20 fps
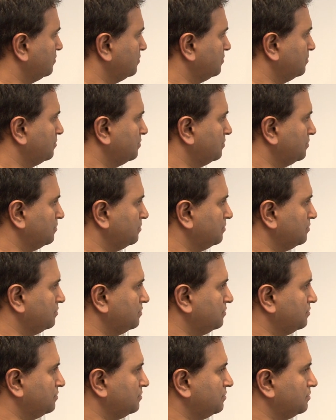
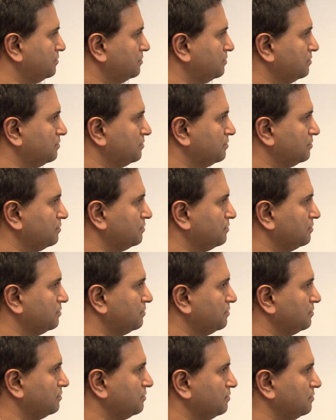
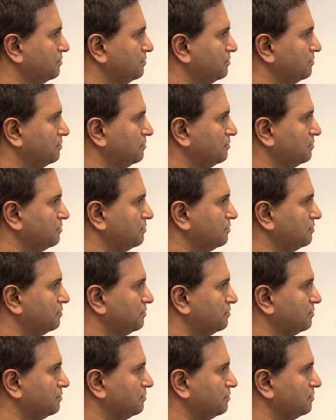
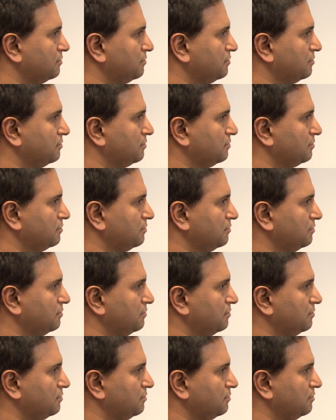
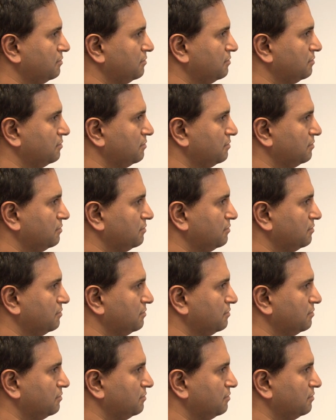[no speech]